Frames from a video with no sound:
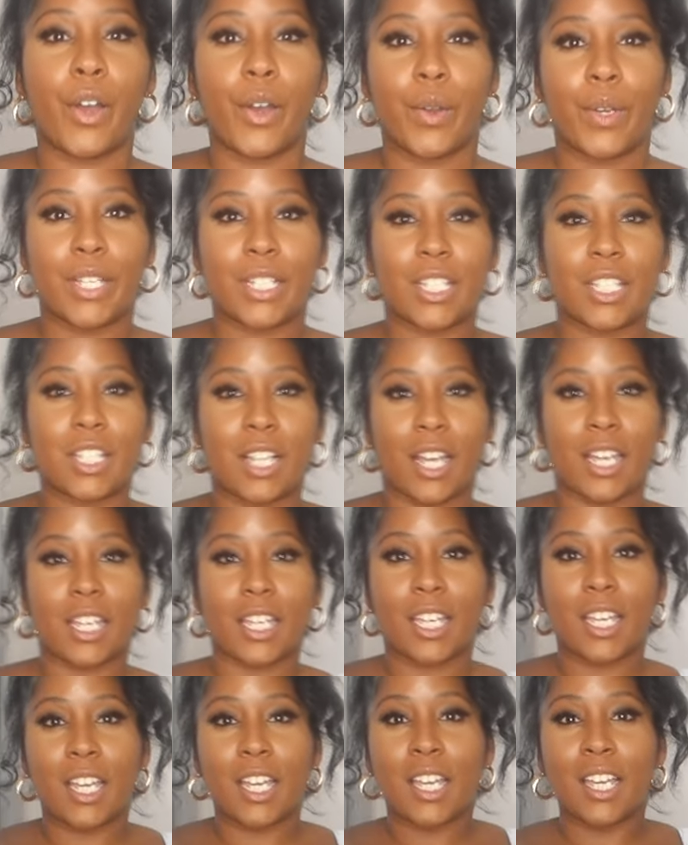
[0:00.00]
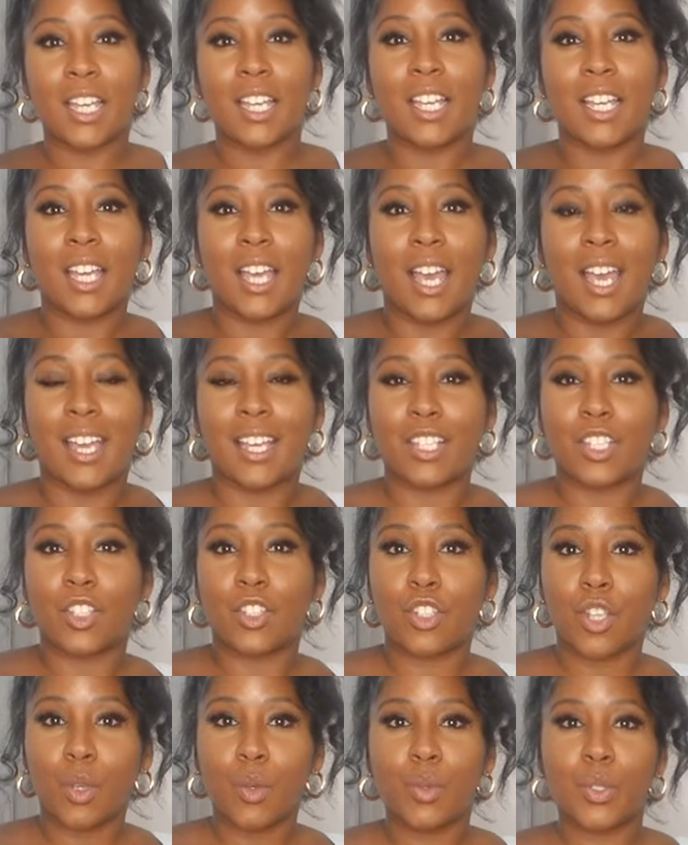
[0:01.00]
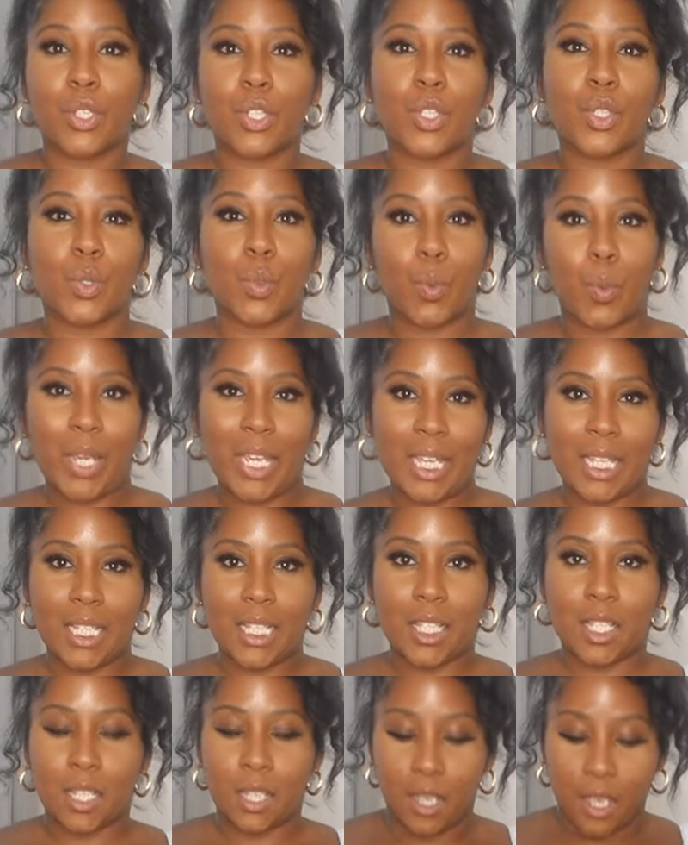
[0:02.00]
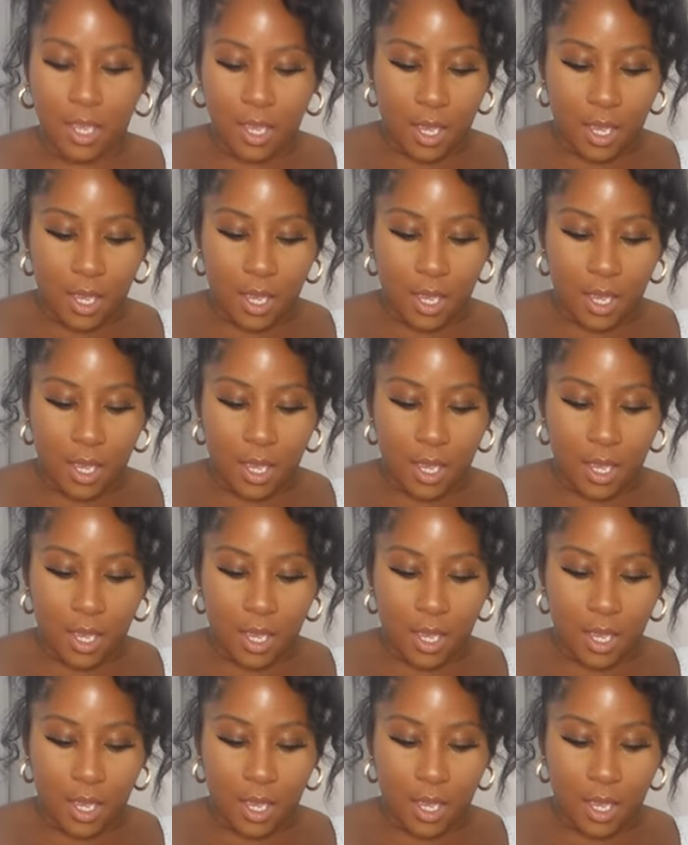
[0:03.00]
It's like, it's so sweet.